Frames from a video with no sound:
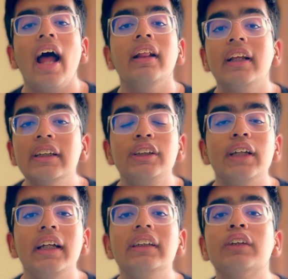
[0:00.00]
and this
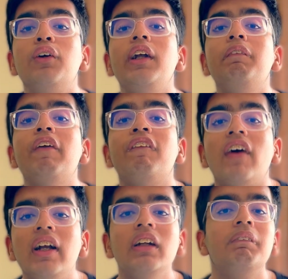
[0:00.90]
change is going to be
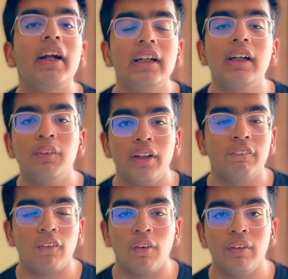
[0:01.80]
fundamental going
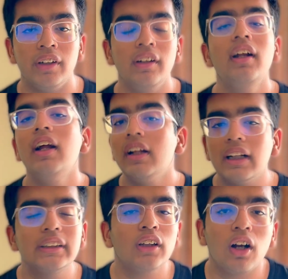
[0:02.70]
forward.
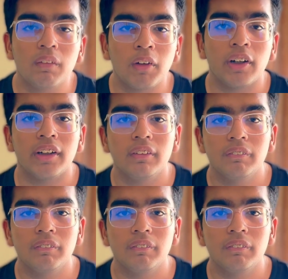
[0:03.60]
Let's talk about it.